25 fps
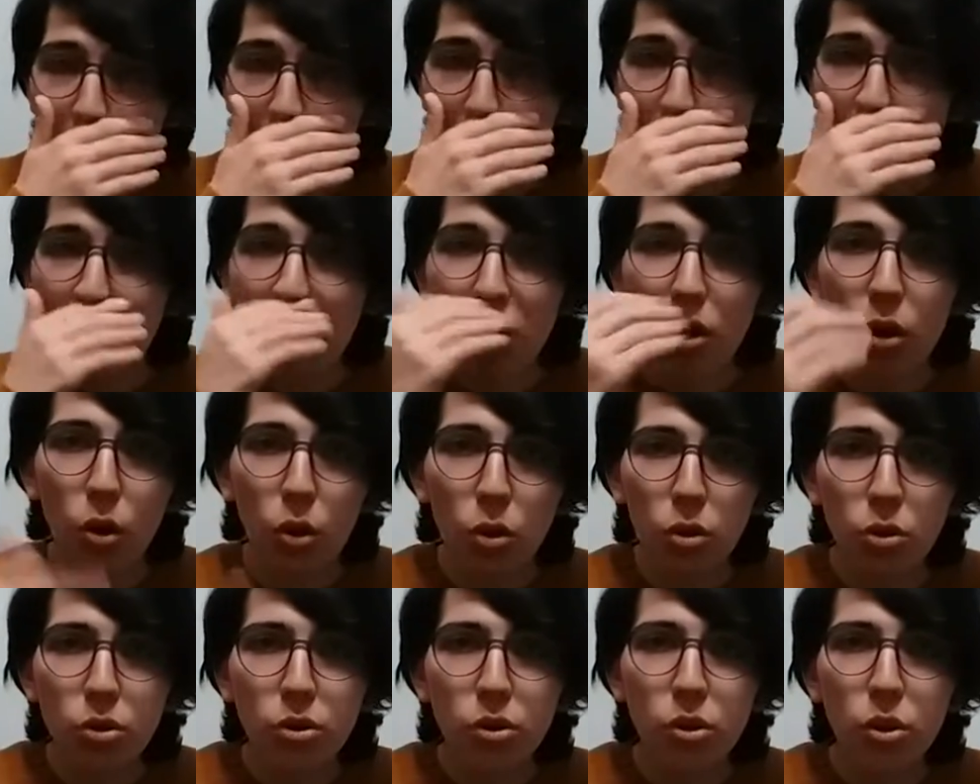but
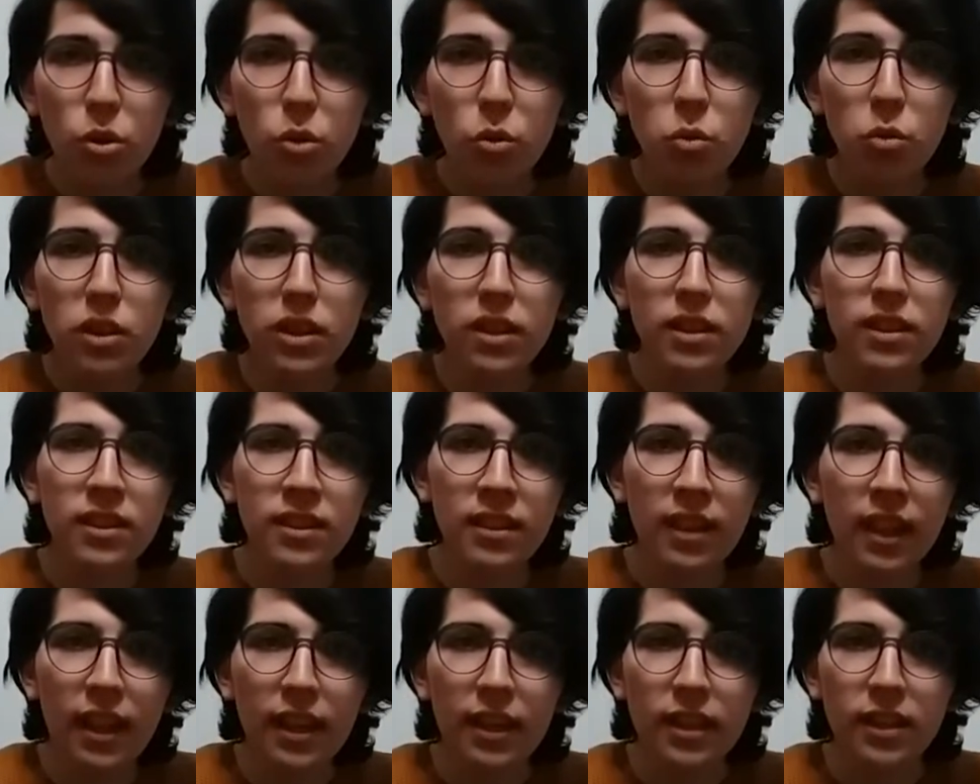also with the
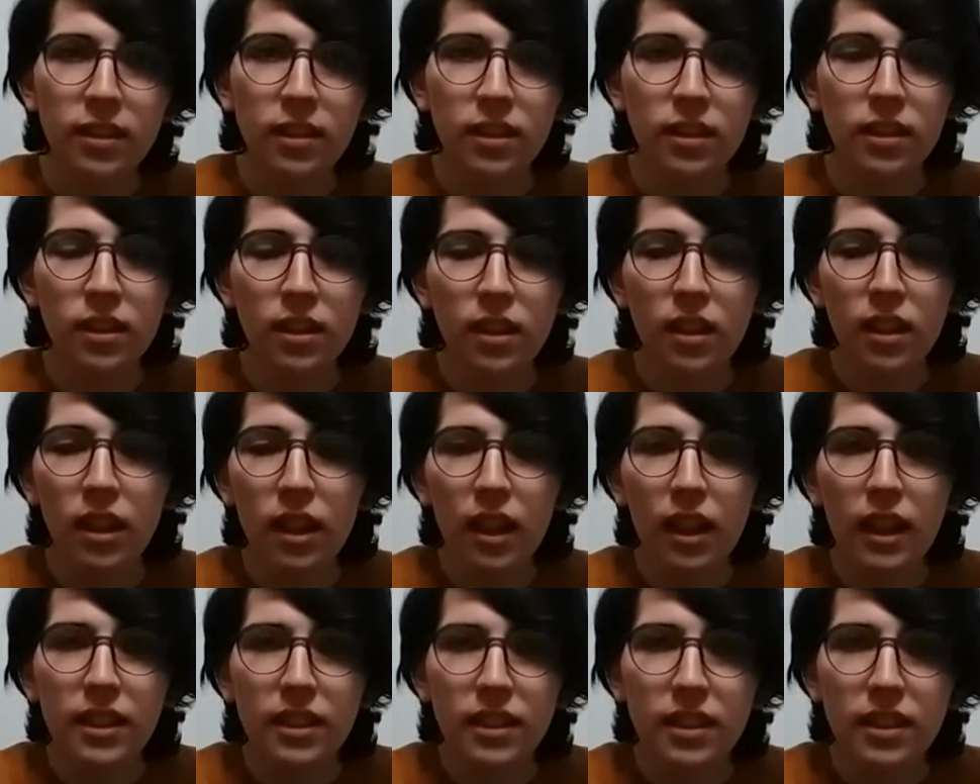text,
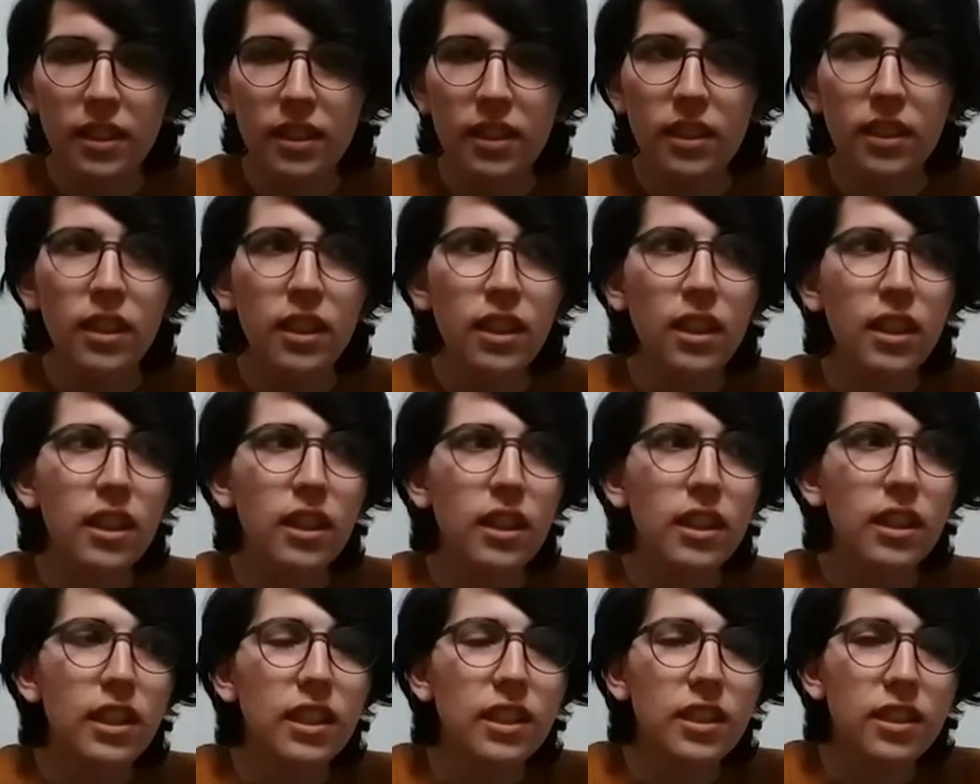as in
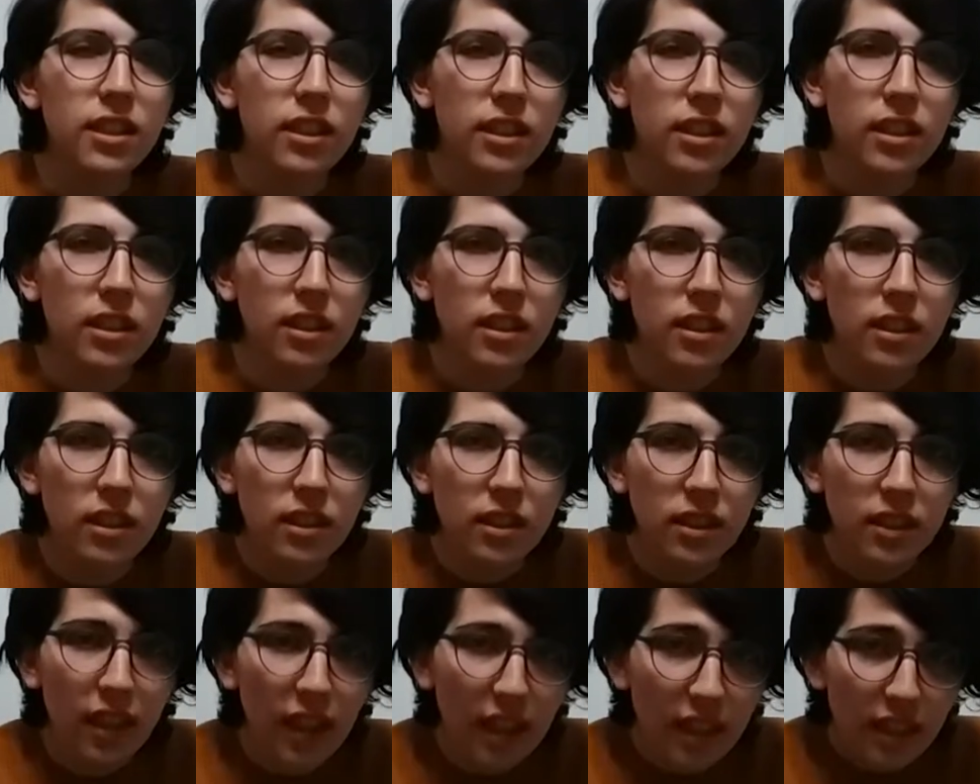it's the
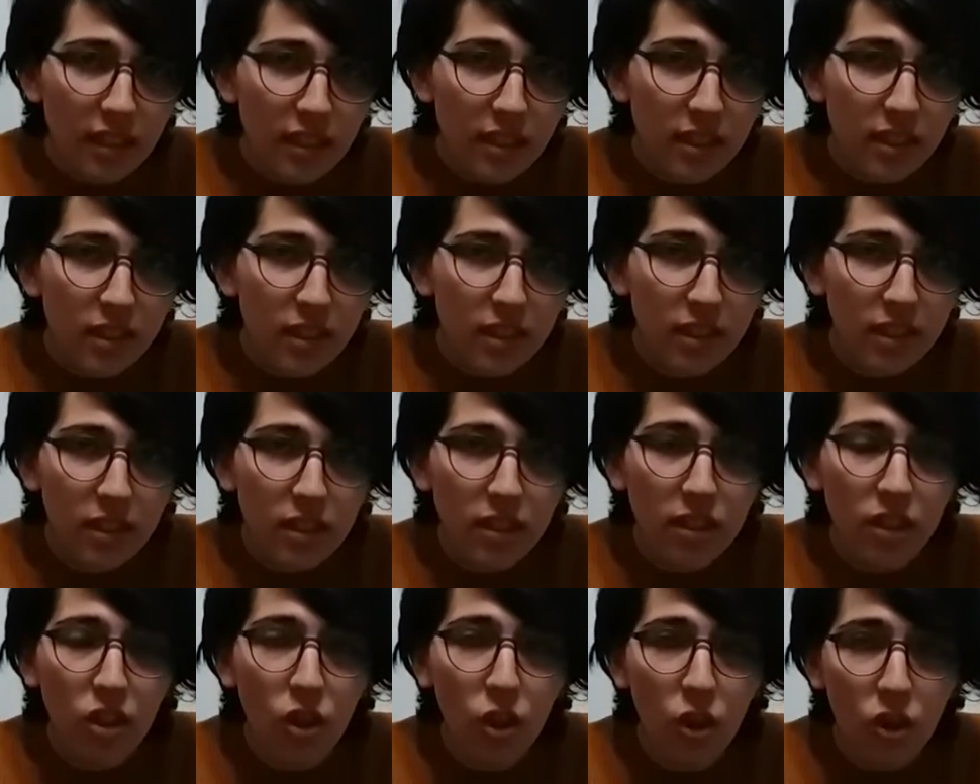text,
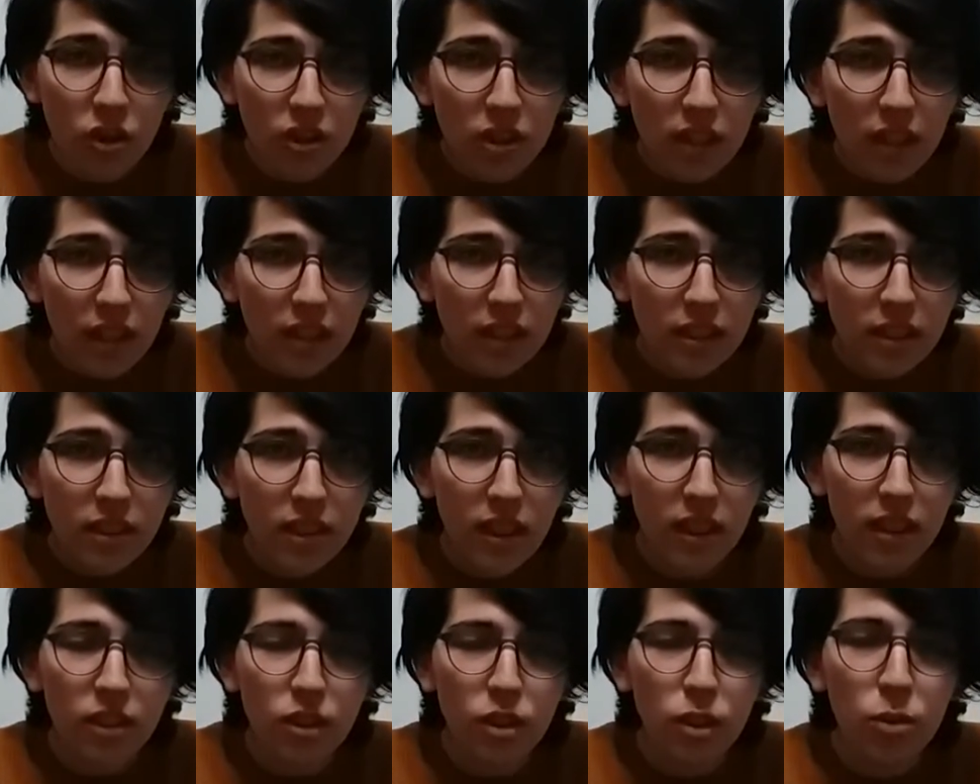the context
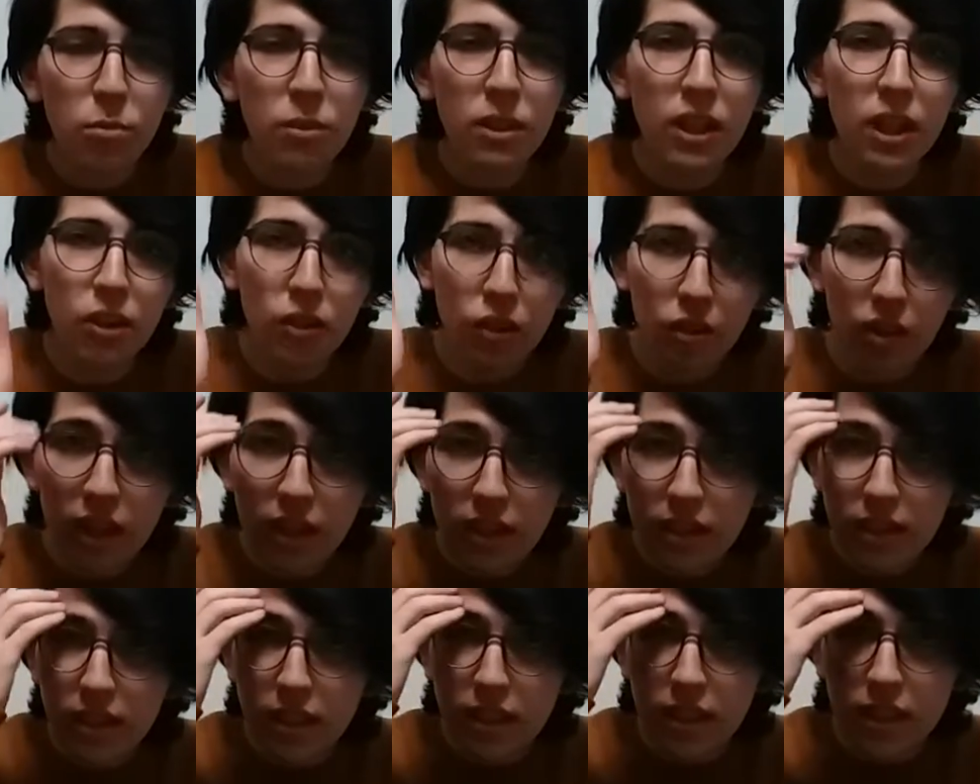has to be
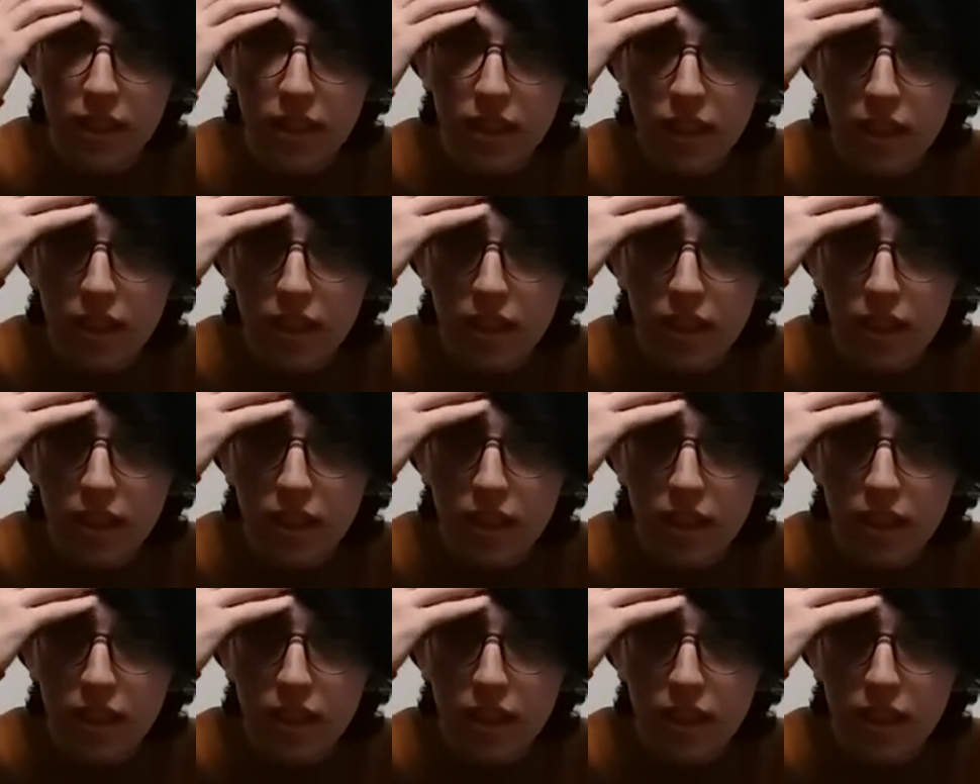authentic